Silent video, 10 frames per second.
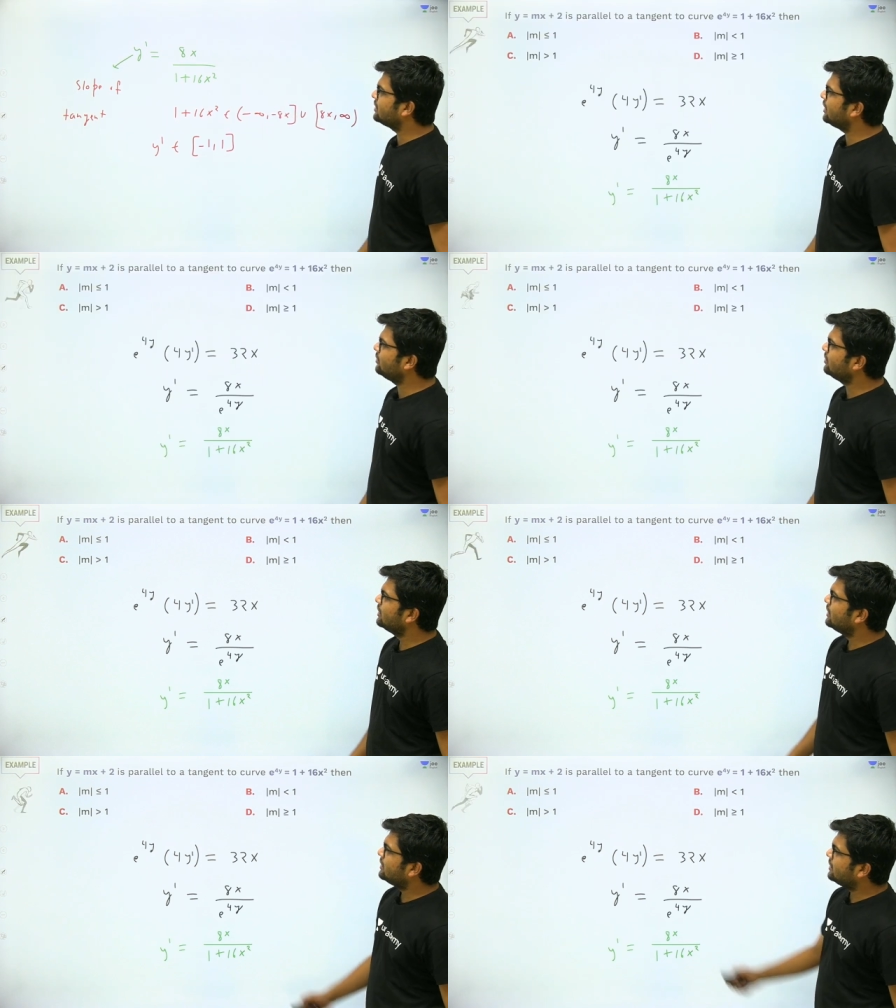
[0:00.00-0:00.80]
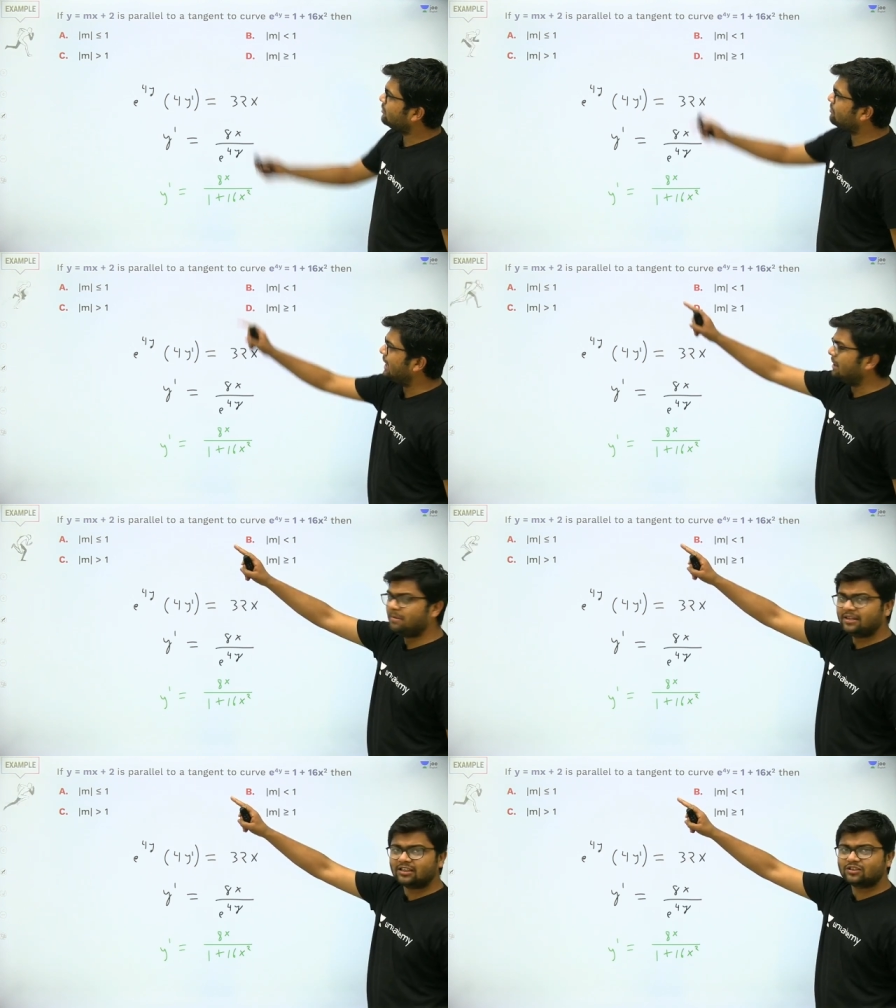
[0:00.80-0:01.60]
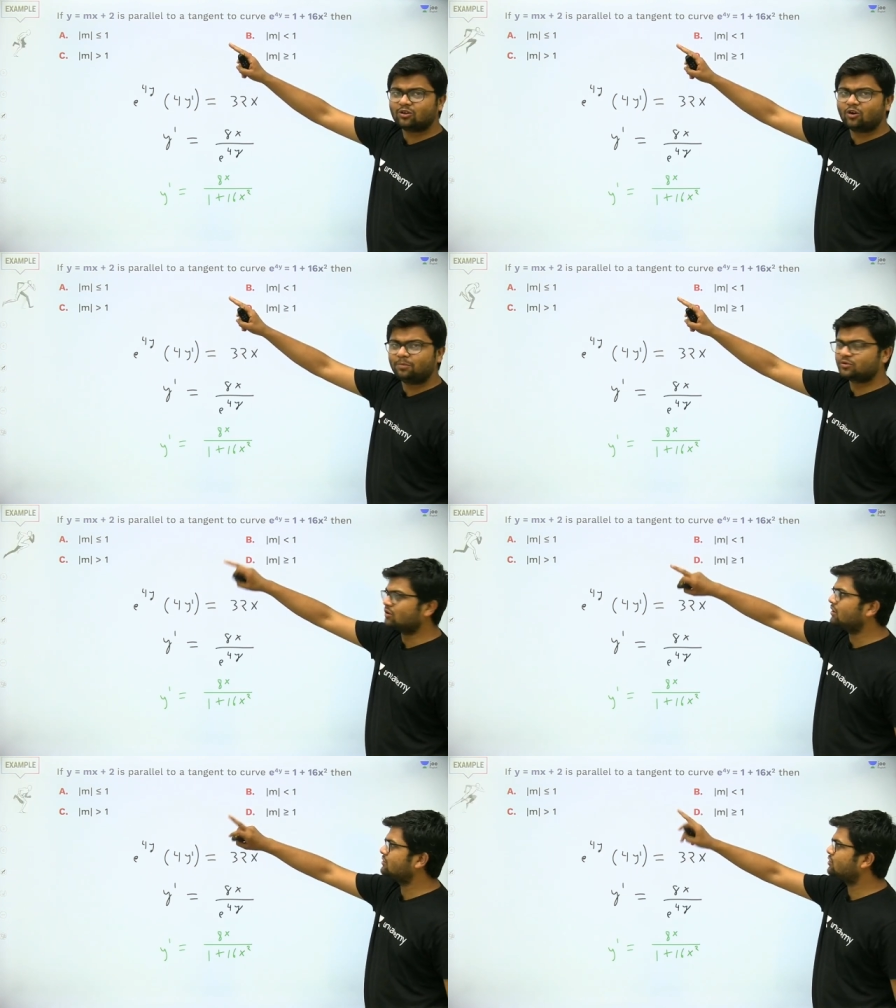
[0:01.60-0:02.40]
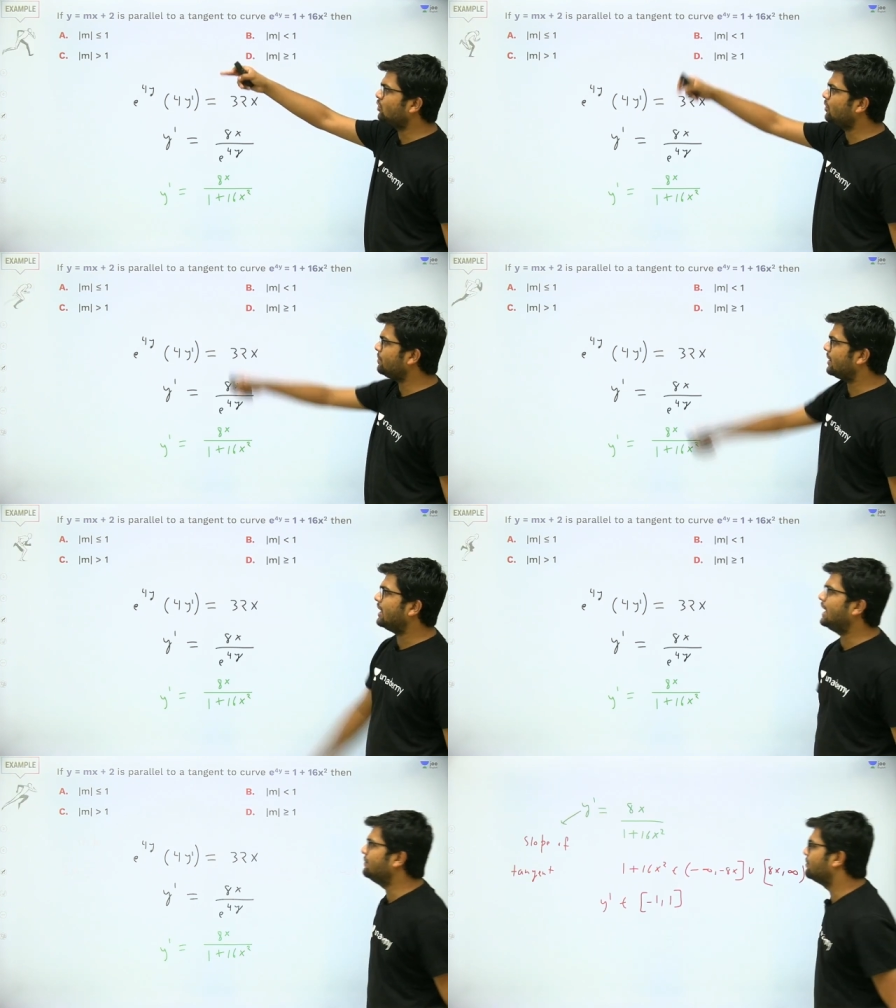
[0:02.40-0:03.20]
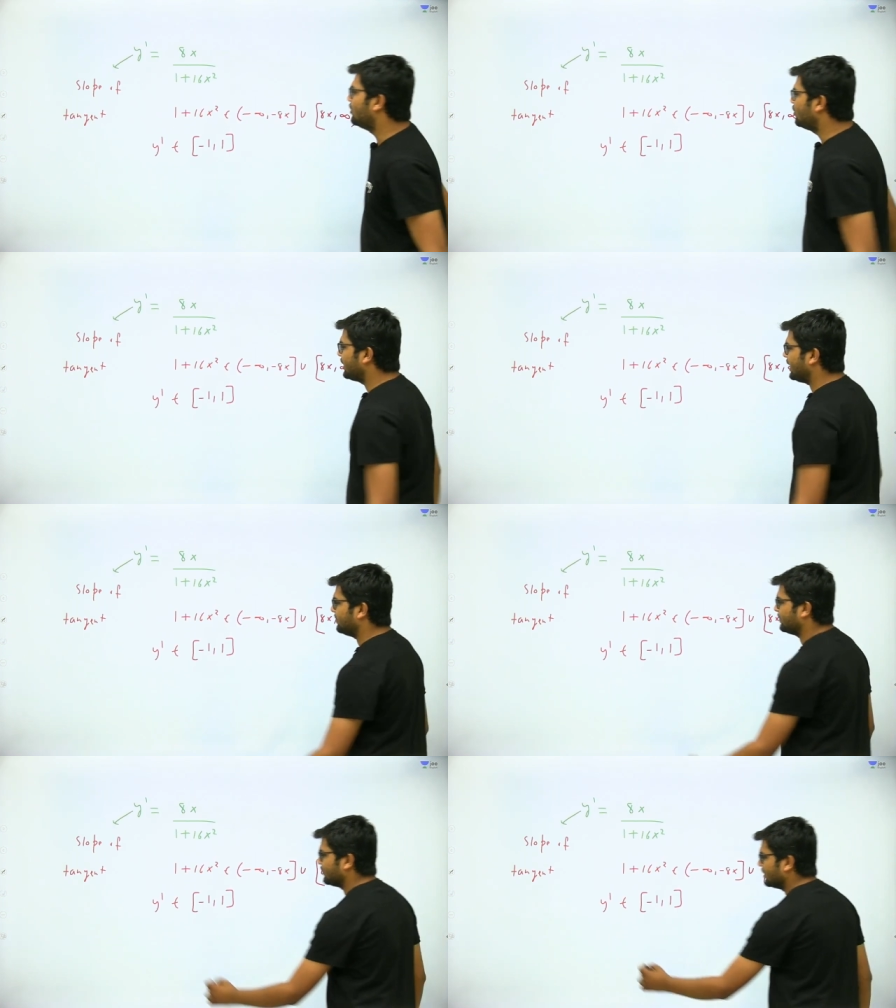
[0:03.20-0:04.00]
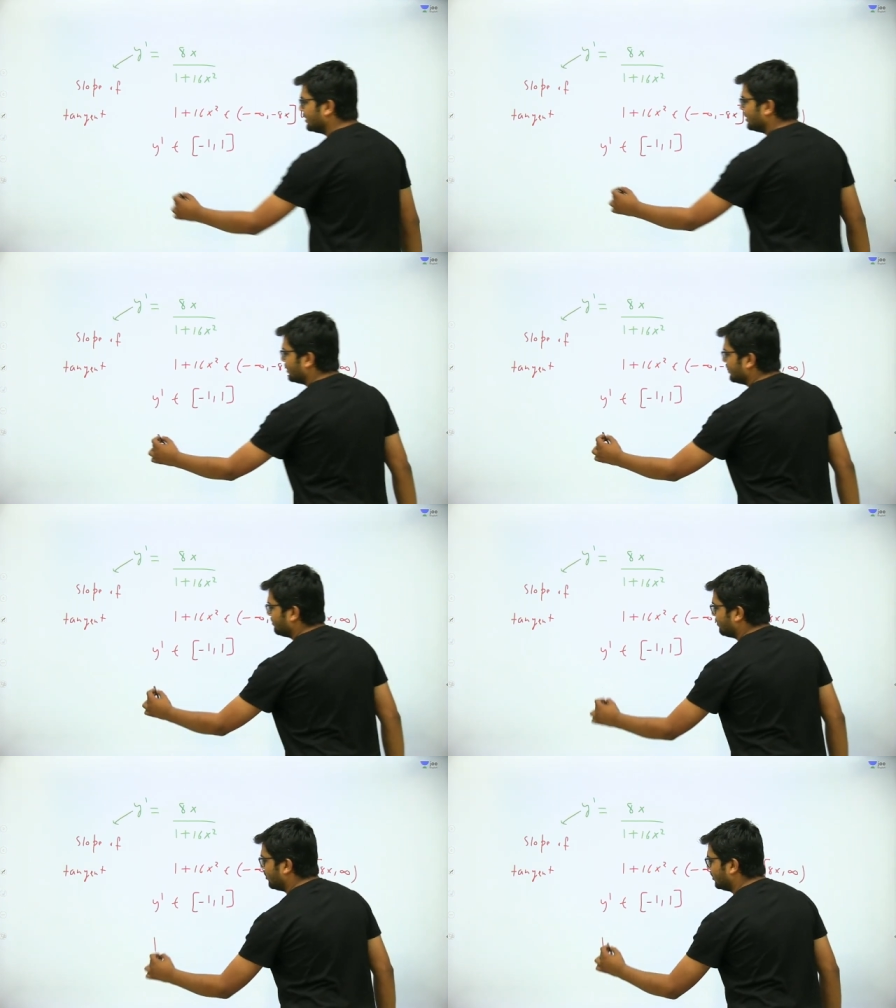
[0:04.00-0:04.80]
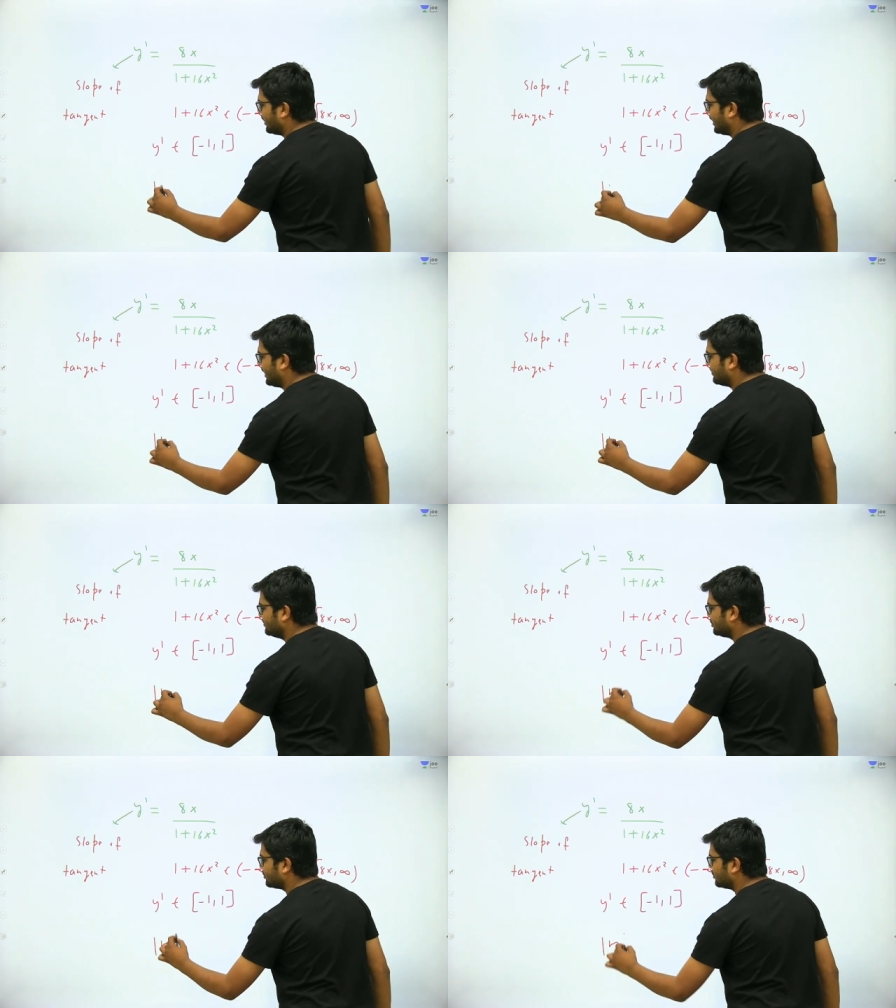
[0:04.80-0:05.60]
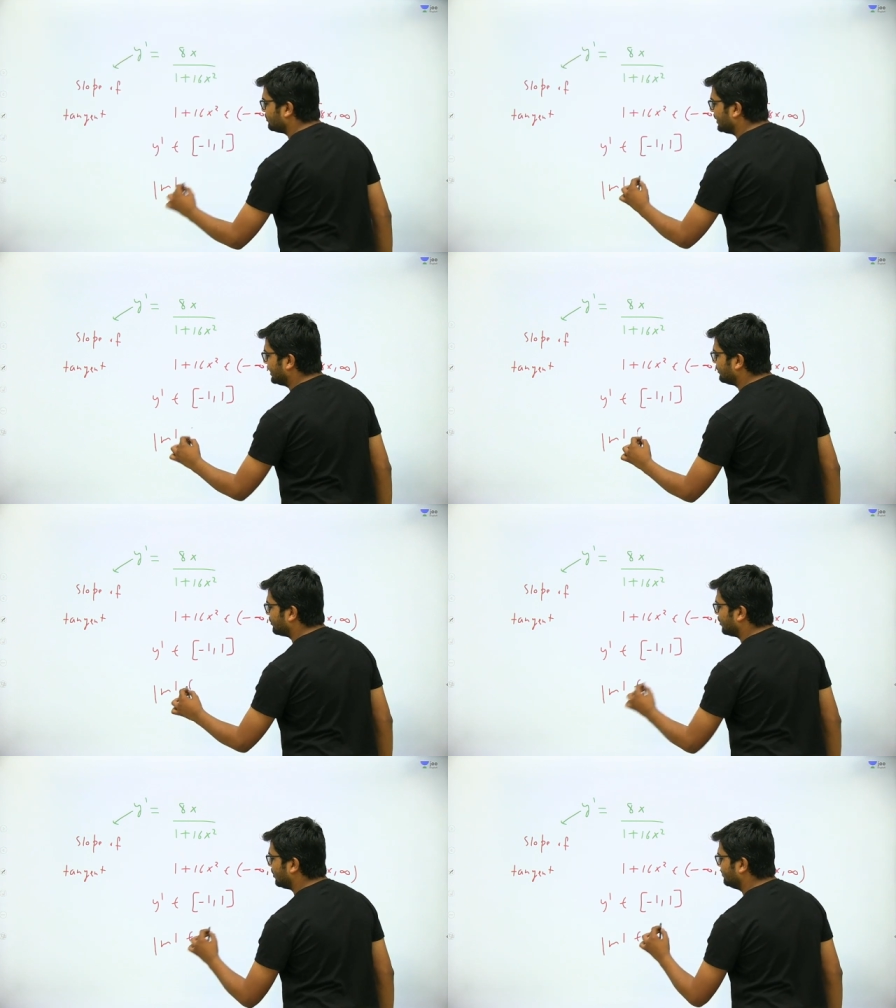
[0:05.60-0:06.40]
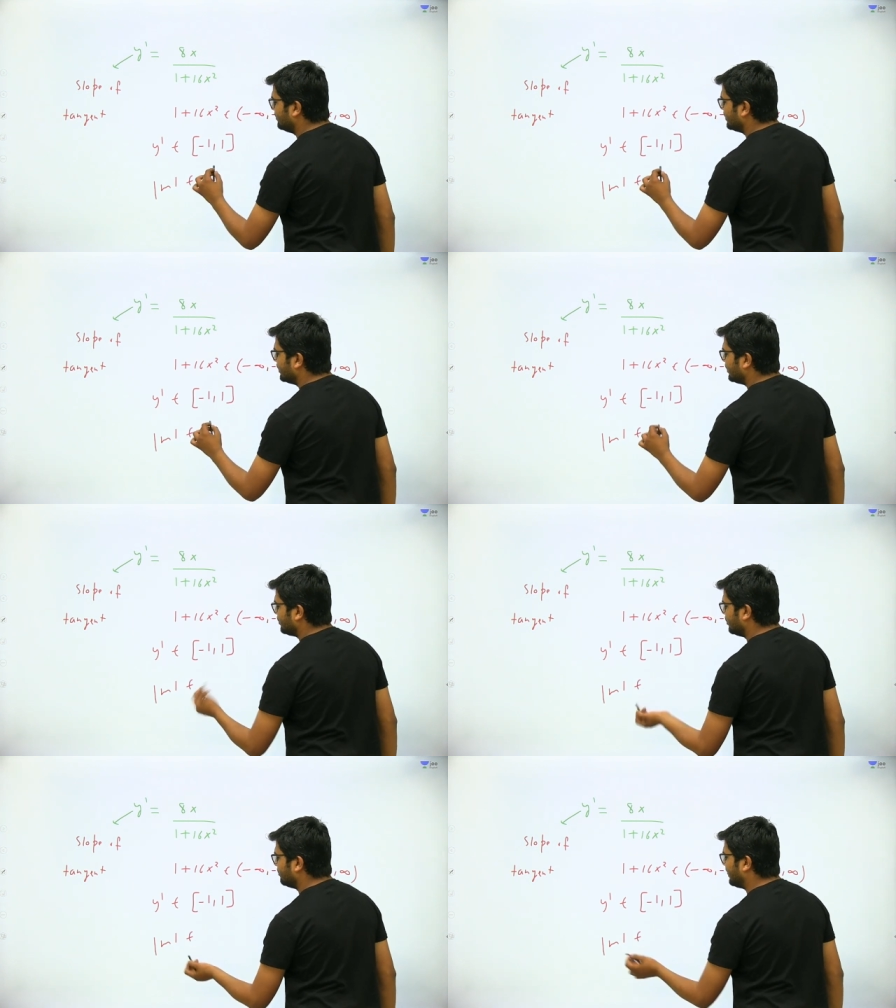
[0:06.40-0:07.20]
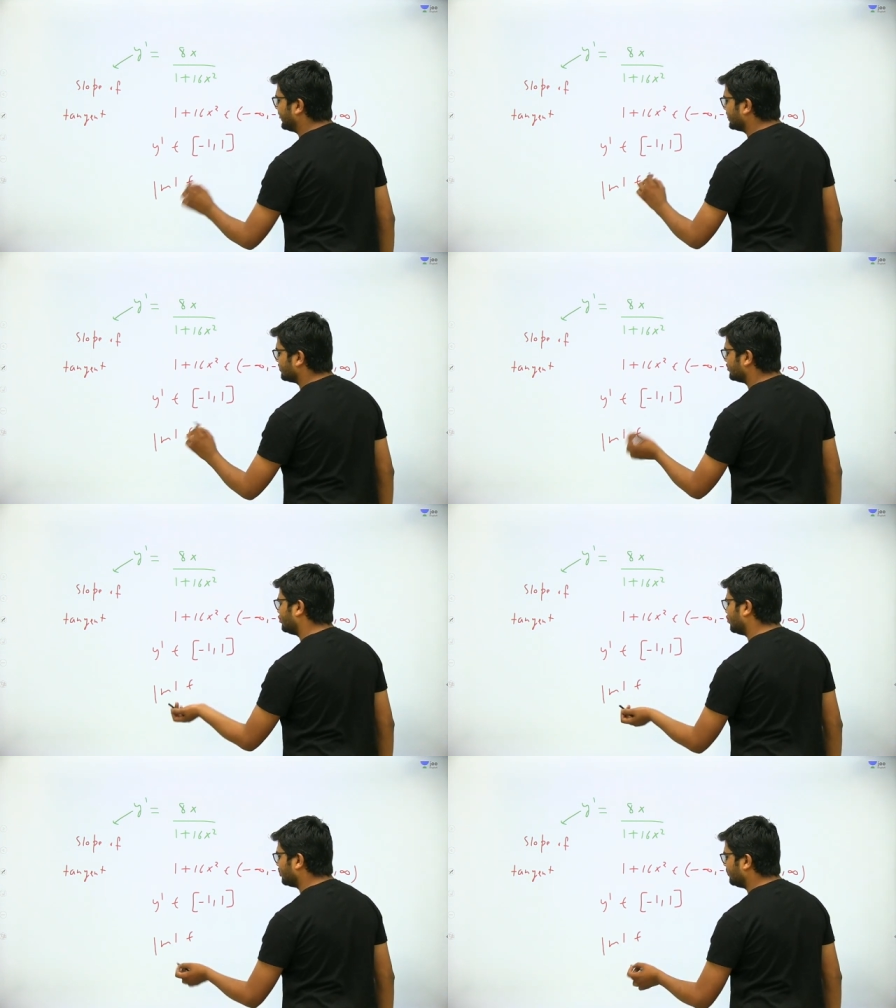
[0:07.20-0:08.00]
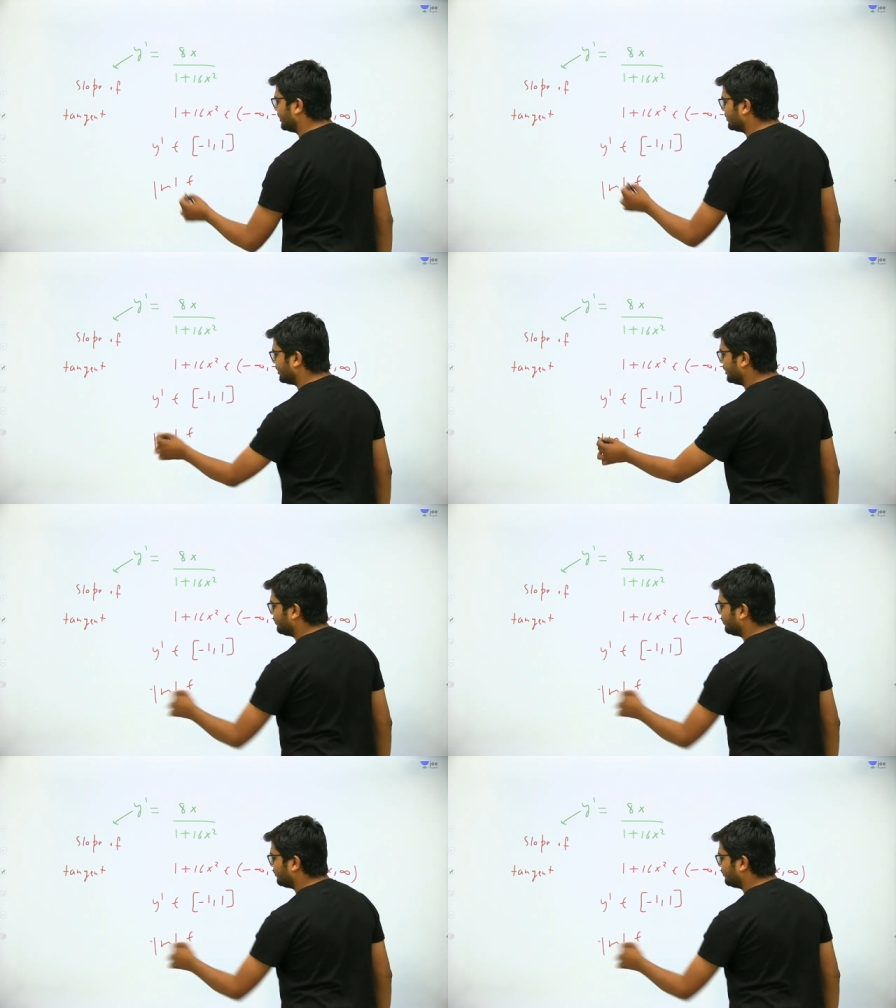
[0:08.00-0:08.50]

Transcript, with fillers: Now, m is the slope, so slope m, mod m, mod m should vary from, you know, minus zero to one.